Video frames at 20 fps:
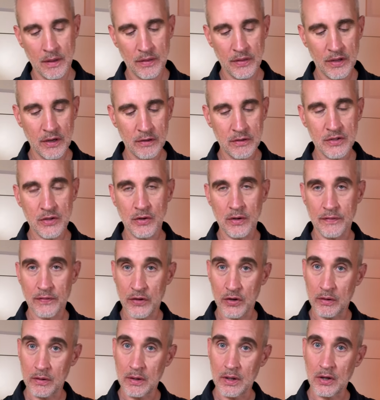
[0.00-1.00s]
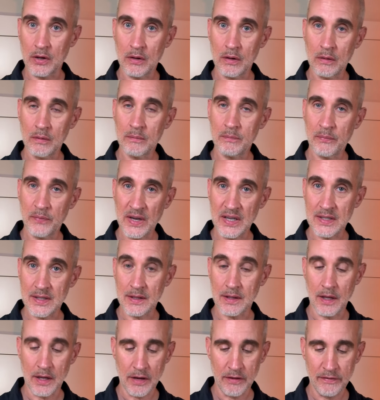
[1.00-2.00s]
they're a little,
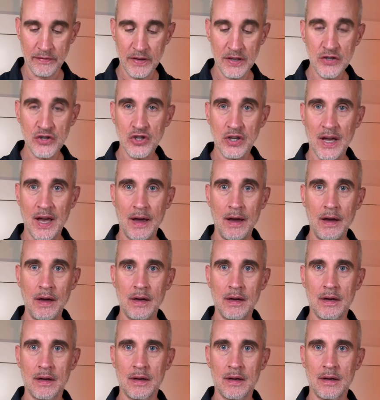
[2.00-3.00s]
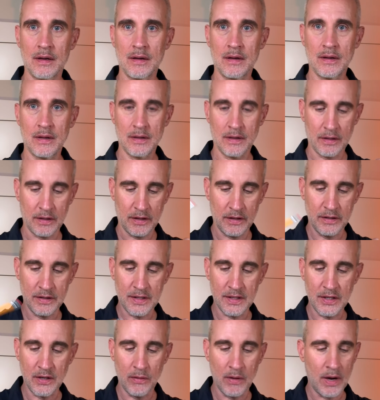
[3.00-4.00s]
basically a fish cake. You can
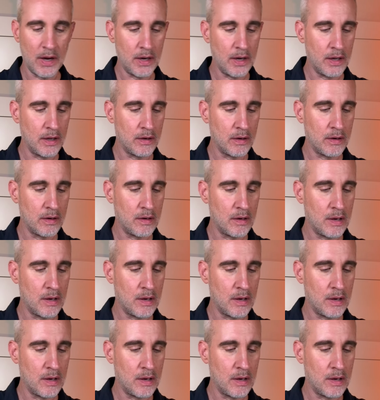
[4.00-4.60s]
see right here.